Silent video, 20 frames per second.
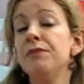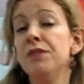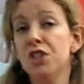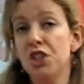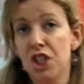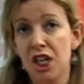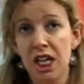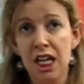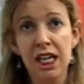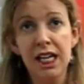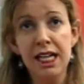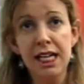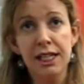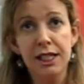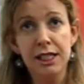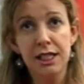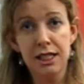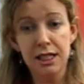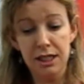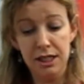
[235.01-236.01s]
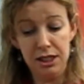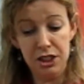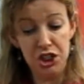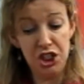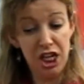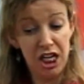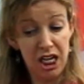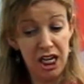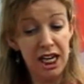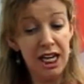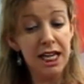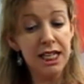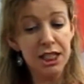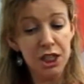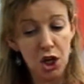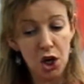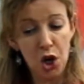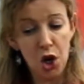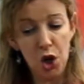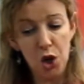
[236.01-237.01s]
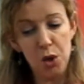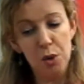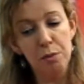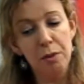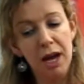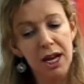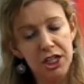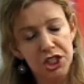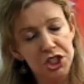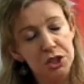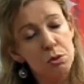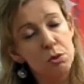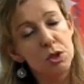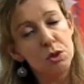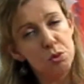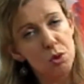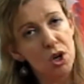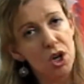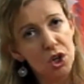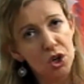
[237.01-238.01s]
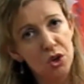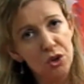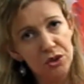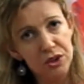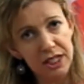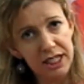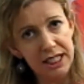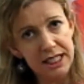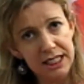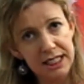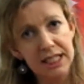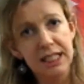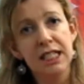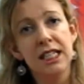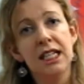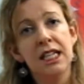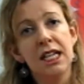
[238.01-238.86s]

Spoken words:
she cleared her home and she would work on these